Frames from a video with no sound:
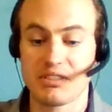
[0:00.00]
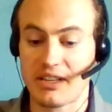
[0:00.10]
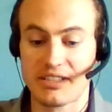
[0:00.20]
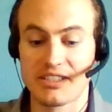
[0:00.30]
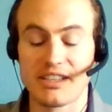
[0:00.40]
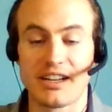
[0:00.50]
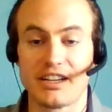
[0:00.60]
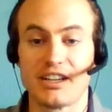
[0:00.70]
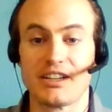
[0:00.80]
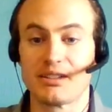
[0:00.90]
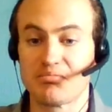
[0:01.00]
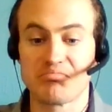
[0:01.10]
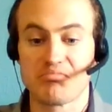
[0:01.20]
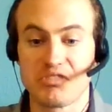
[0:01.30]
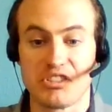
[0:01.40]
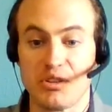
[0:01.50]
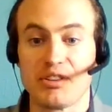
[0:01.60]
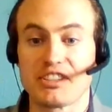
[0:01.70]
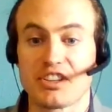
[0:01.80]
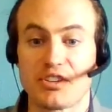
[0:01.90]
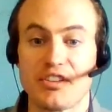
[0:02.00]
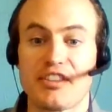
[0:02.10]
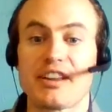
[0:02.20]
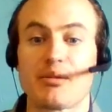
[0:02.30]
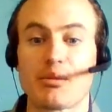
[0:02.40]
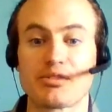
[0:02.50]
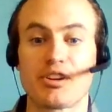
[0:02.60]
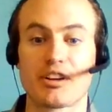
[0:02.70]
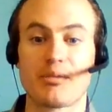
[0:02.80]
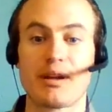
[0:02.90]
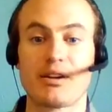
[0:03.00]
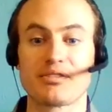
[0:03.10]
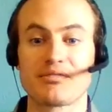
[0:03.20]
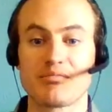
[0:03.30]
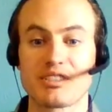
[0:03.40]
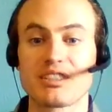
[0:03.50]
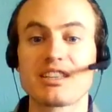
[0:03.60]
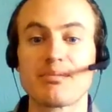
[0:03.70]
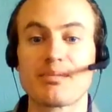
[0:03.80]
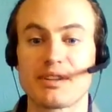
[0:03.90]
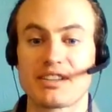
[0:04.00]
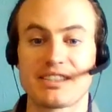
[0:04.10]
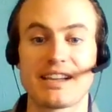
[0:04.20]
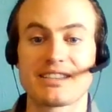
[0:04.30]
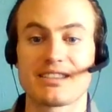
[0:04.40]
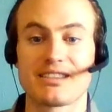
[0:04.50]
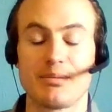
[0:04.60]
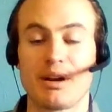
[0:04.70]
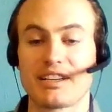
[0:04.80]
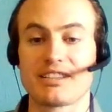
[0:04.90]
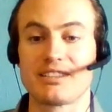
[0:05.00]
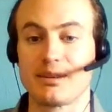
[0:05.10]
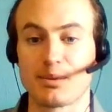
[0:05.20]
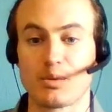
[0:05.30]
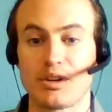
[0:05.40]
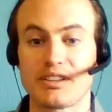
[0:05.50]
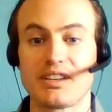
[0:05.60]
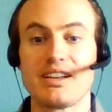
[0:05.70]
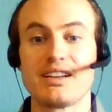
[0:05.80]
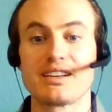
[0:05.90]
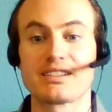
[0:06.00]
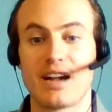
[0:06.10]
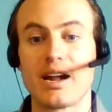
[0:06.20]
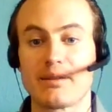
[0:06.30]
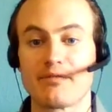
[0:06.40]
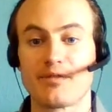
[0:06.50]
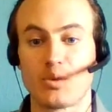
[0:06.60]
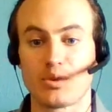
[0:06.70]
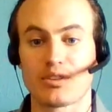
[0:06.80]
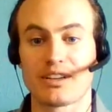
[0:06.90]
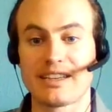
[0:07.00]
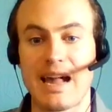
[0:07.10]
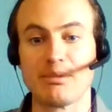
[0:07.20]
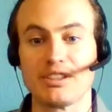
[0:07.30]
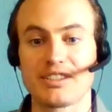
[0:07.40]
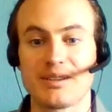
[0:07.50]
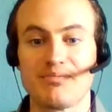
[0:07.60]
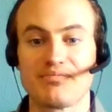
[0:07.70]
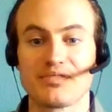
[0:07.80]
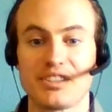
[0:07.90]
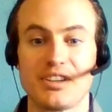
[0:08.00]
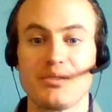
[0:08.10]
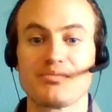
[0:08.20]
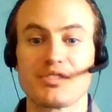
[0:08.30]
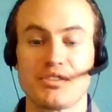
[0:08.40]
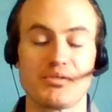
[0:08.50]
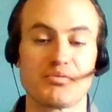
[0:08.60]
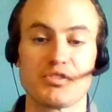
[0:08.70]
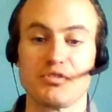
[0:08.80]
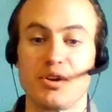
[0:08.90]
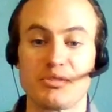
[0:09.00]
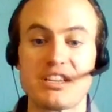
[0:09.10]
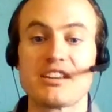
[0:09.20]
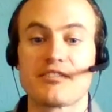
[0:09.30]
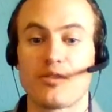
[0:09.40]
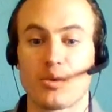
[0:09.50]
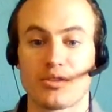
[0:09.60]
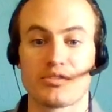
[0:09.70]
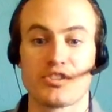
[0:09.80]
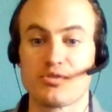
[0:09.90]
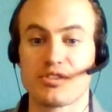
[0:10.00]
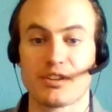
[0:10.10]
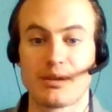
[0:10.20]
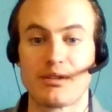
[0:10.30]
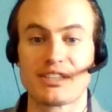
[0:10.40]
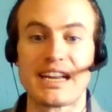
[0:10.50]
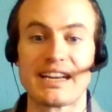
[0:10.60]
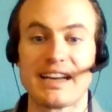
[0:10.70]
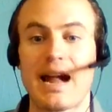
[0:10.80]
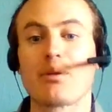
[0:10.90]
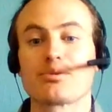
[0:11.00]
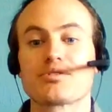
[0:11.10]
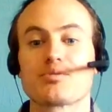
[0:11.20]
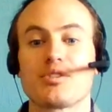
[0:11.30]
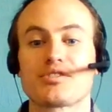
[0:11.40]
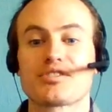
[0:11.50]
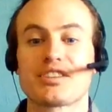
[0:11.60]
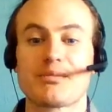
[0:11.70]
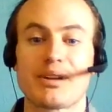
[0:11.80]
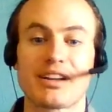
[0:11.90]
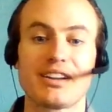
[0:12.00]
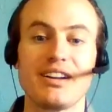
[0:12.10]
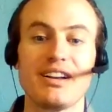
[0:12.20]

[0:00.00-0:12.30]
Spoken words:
is it's a good thing when we're talking about sleep, because that's the body's number one time for catabolism. You don't eat for usually around 8 hours while you're sleeping,